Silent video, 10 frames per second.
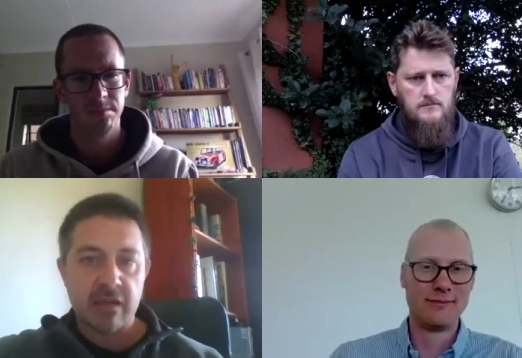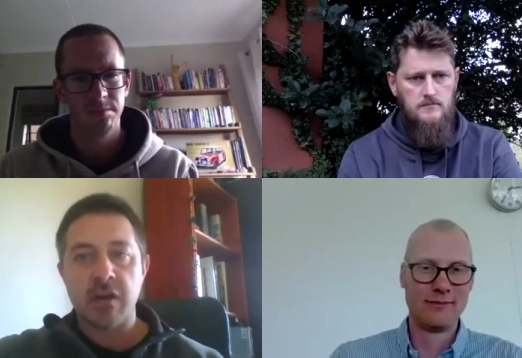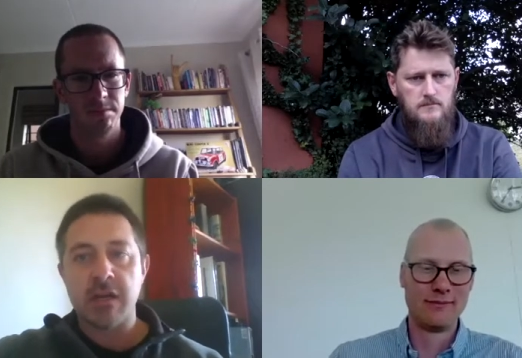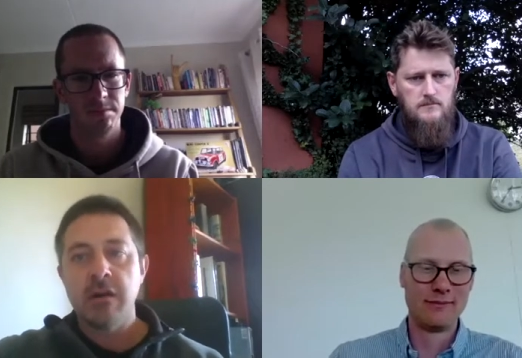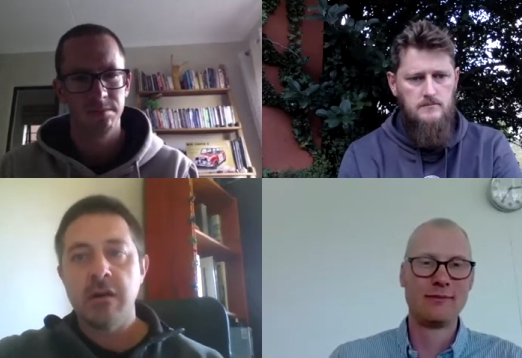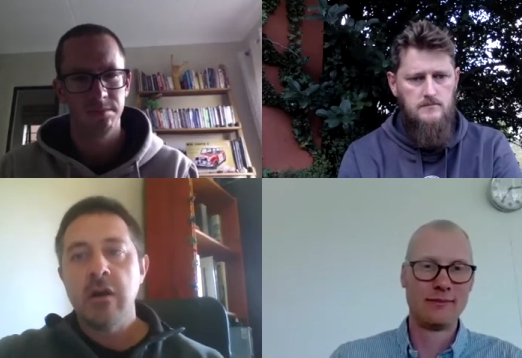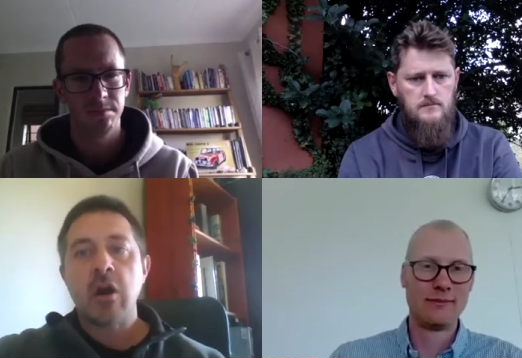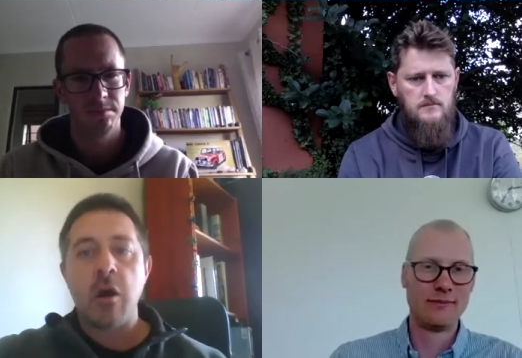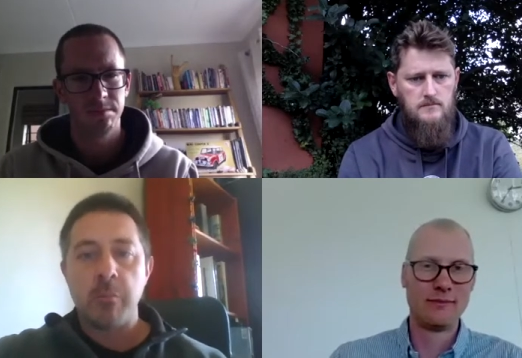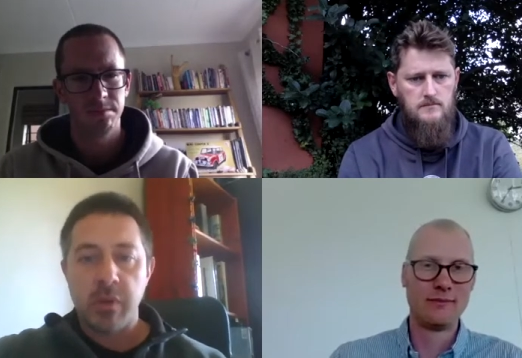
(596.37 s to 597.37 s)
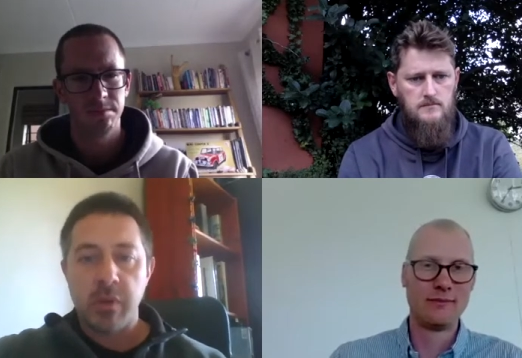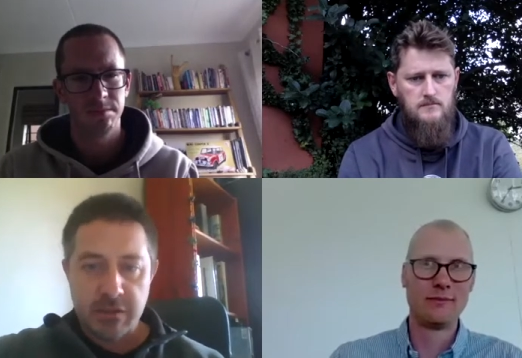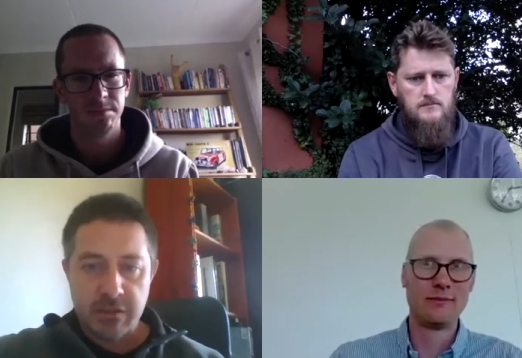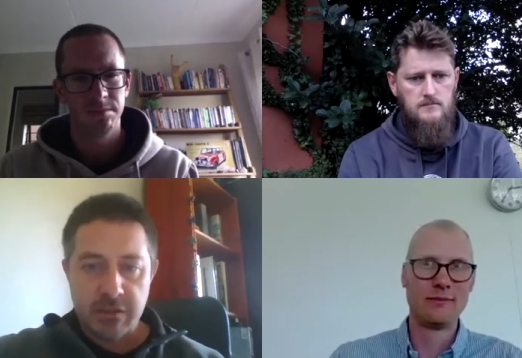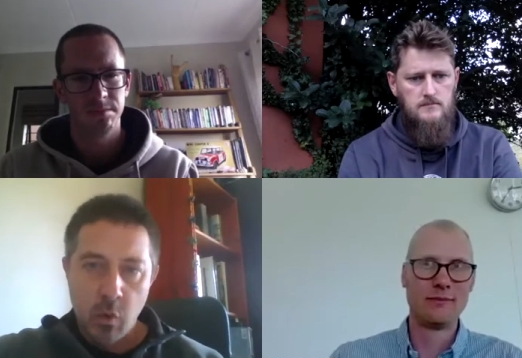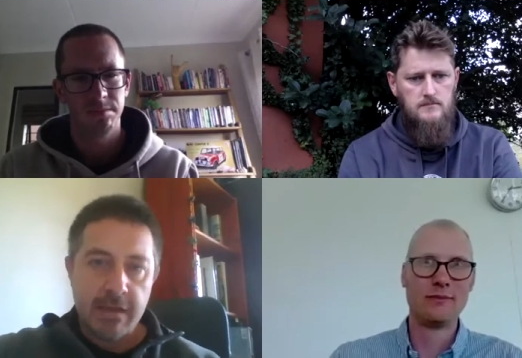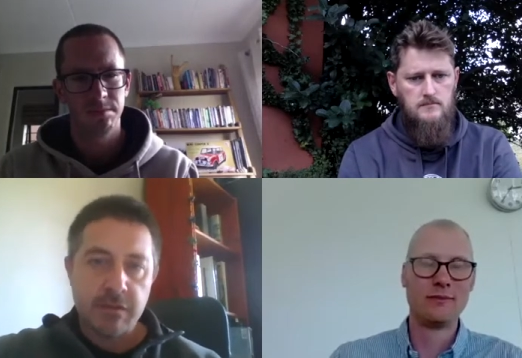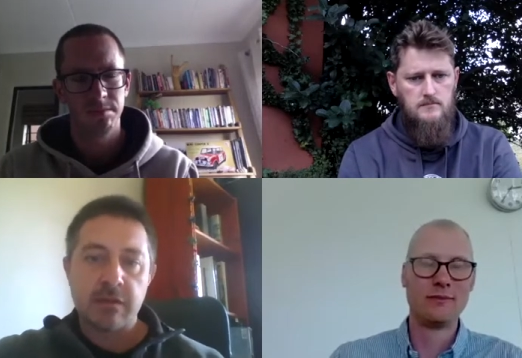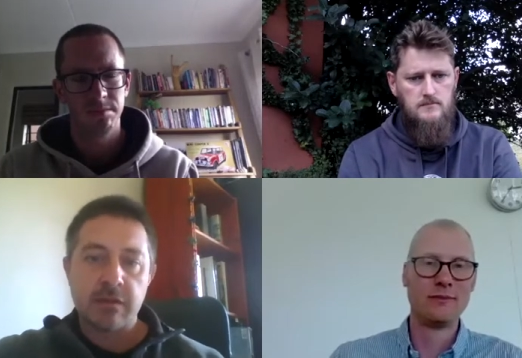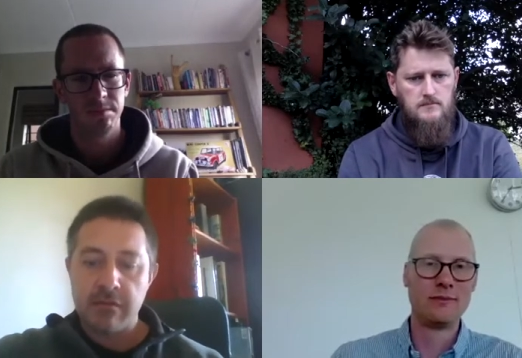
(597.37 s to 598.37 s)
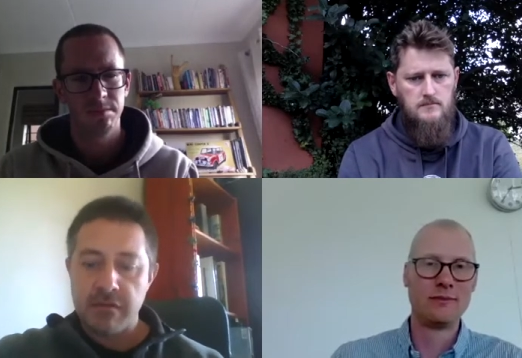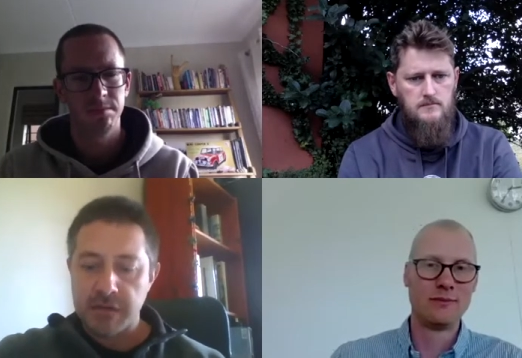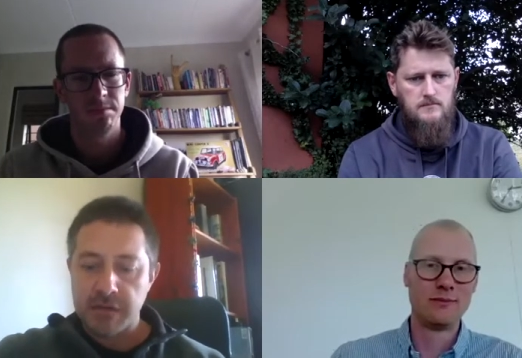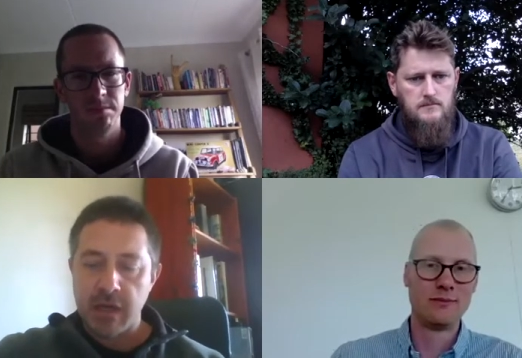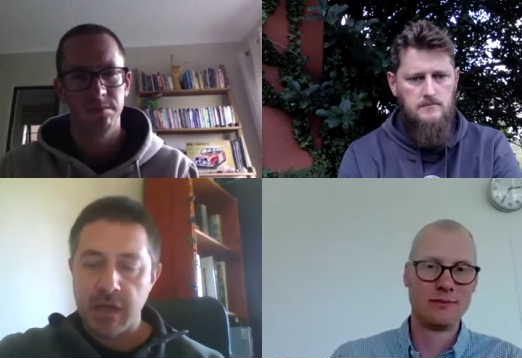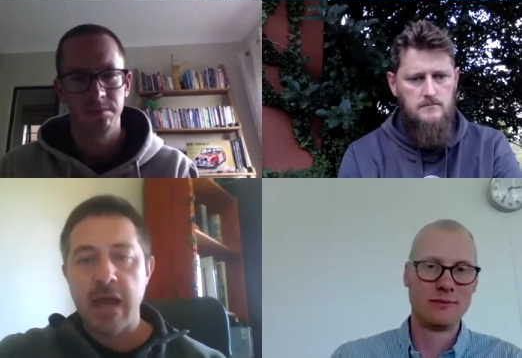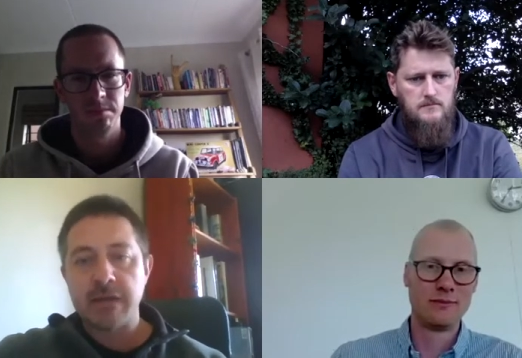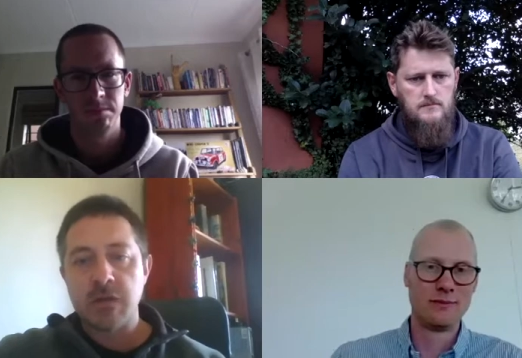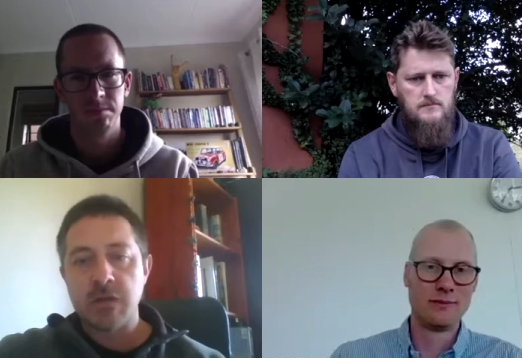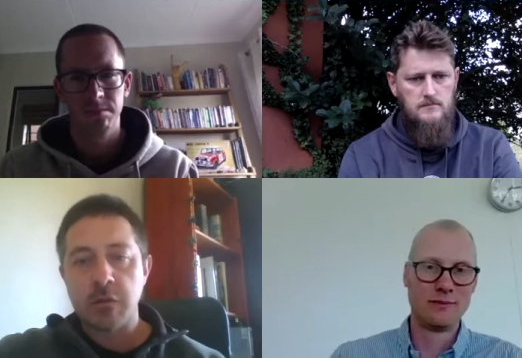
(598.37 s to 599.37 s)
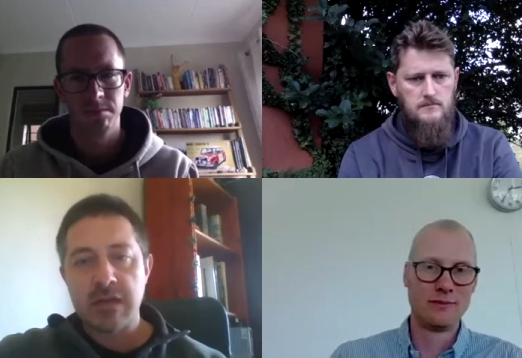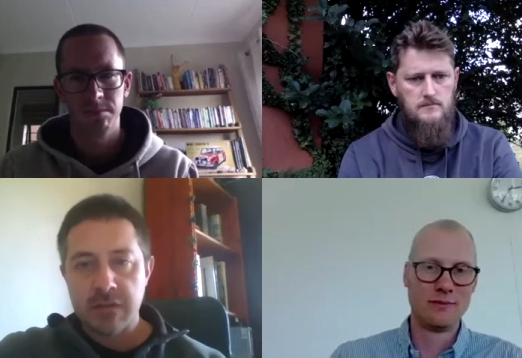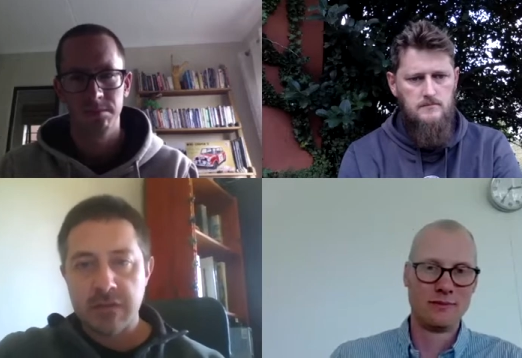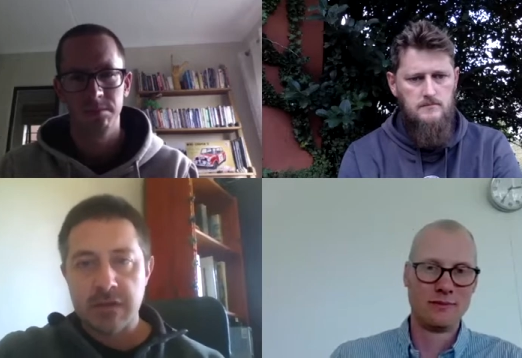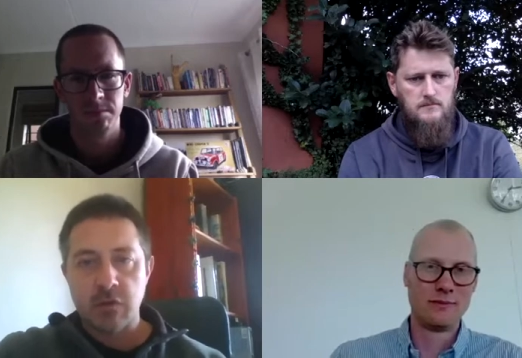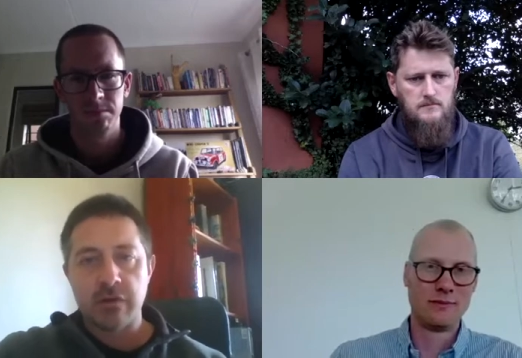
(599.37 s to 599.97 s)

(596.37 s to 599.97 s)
Speaker 1: complex ways and things like that. So given the sort of